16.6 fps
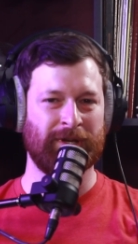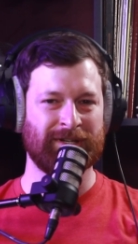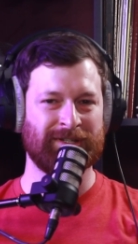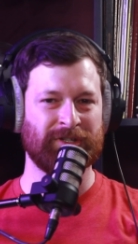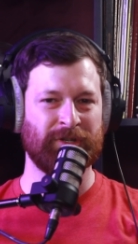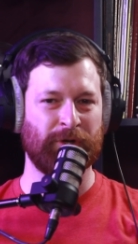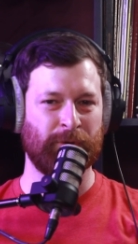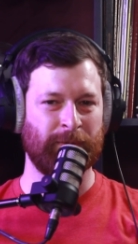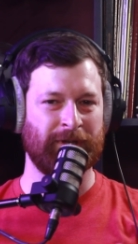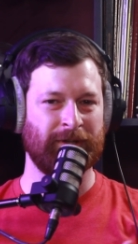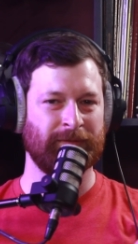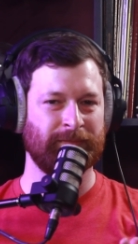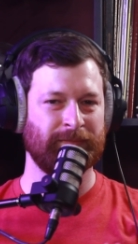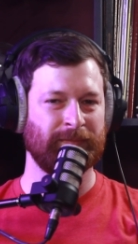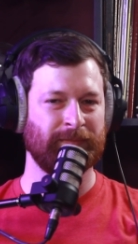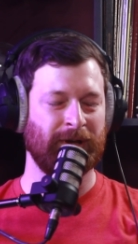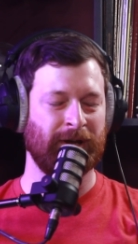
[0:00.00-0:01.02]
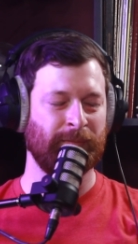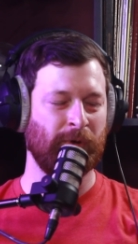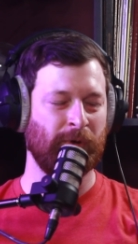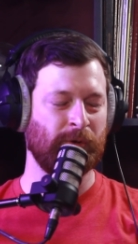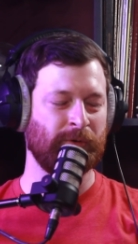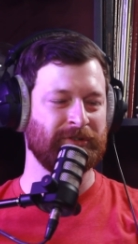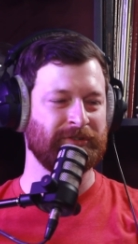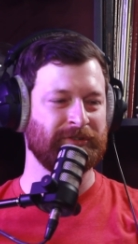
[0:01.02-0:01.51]
to know me, I'm
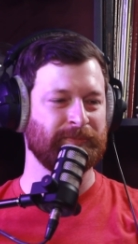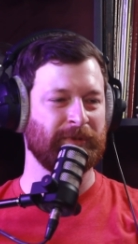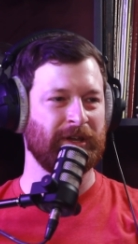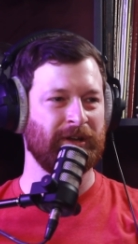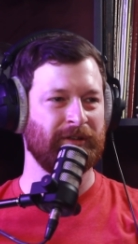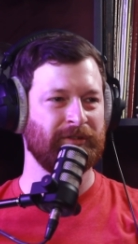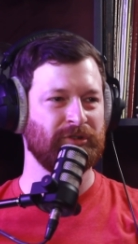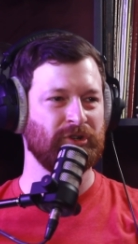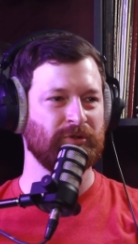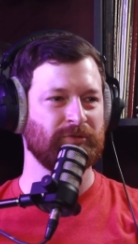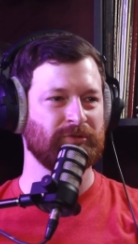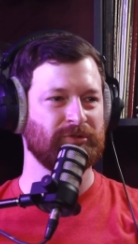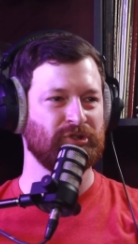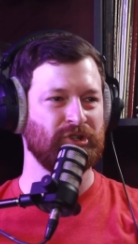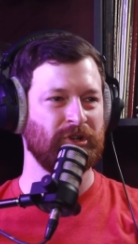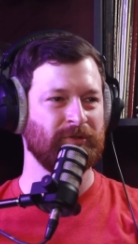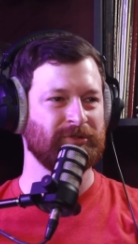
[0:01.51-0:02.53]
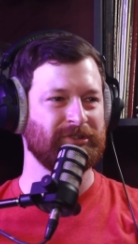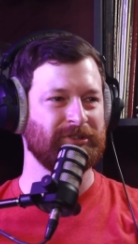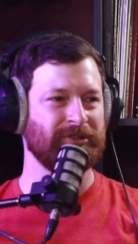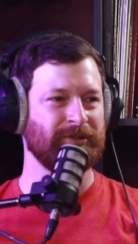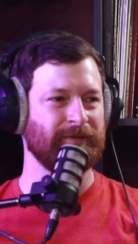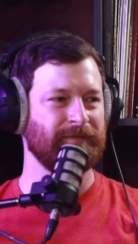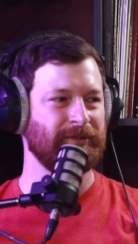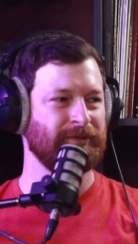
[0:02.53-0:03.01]
always kind of the joke
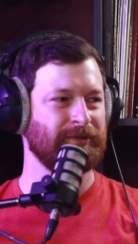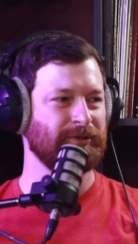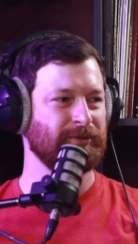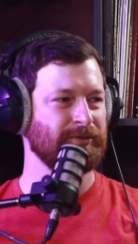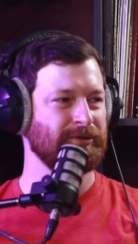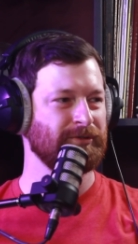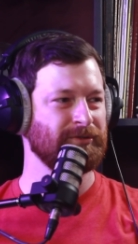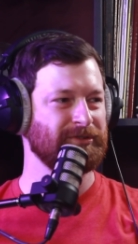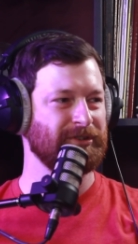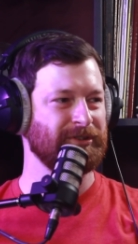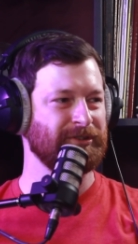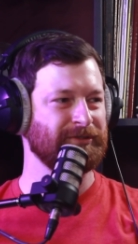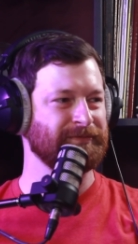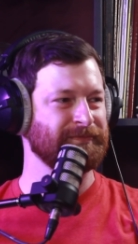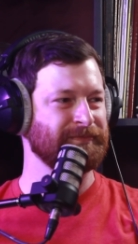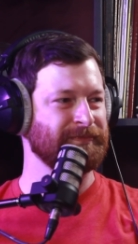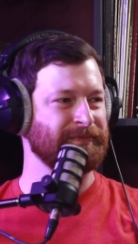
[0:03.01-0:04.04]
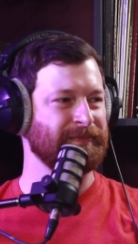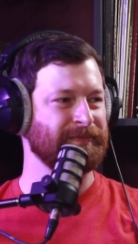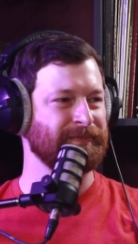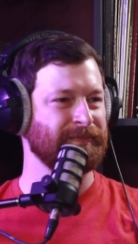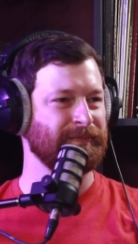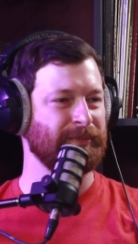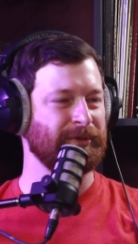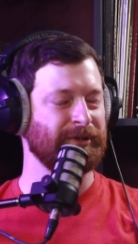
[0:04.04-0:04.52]
jokester of the crew. So,
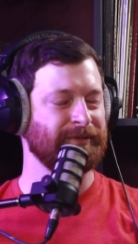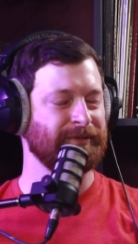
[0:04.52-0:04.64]
uh.